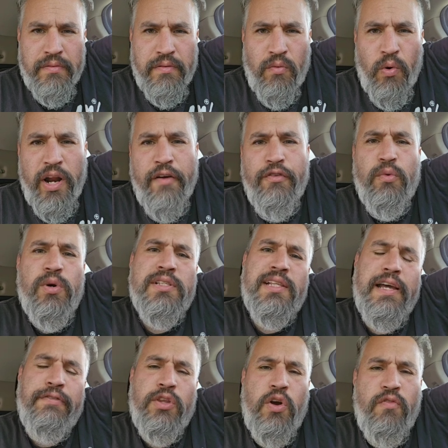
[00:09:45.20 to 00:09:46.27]
Whatever was
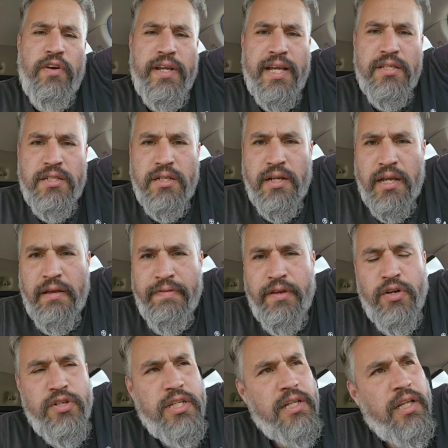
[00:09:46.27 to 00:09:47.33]
left over yesterday, if
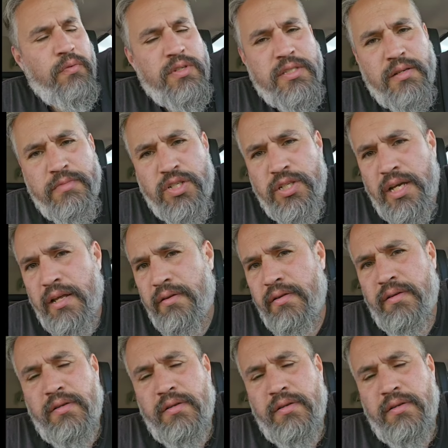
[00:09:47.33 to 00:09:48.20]
you're dealing with some shit